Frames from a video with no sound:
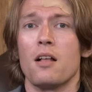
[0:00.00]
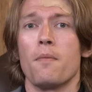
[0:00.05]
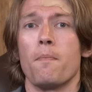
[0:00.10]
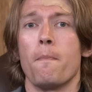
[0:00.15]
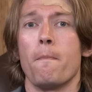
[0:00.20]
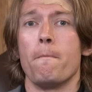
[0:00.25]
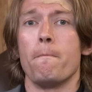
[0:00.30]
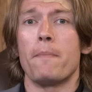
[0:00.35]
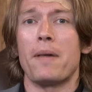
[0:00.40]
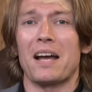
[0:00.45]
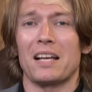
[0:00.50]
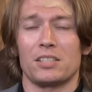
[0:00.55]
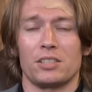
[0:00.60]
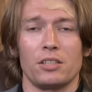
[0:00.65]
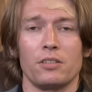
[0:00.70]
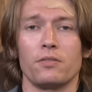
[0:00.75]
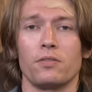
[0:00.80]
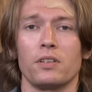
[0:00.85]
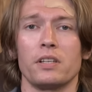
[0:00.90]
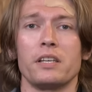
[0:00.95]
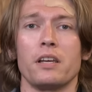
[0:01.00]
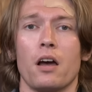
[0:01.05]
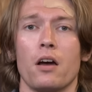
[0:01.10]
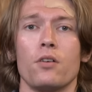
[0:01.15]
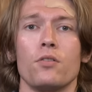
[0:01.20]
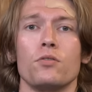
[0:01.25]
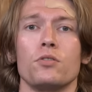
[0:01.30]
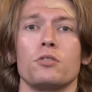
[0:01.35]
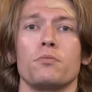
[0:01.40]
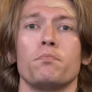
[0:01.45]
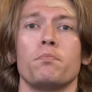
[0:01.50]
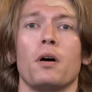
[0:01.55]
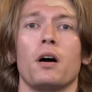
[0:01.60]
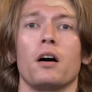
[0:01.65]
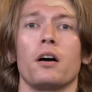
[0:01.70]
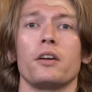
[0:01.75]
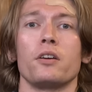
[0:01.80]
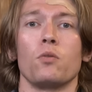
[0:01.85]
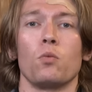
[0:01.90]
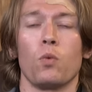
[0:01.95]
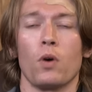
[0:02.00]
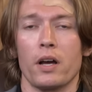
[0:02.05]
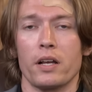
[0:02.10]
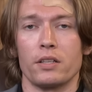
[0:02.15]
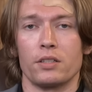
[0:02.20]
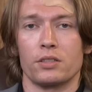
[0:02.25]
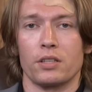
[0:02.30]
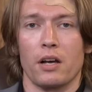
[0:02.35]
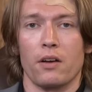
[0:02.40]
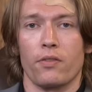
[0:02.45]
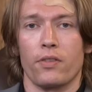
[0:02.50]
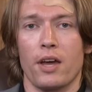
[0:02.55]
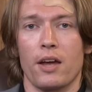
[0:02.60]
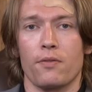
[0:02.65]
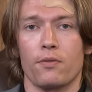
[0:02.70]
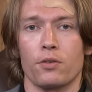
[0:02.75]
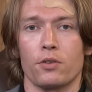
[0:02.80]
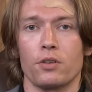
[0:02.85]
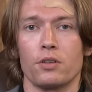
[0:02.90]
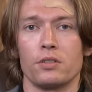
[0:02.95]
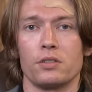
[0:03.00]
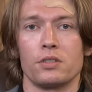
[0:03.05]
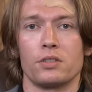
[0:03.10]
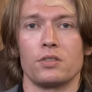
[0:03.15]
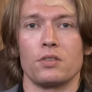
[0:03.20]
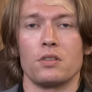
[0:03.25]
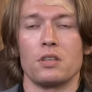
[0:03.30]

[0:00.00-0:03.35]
massively owned by white South Africans,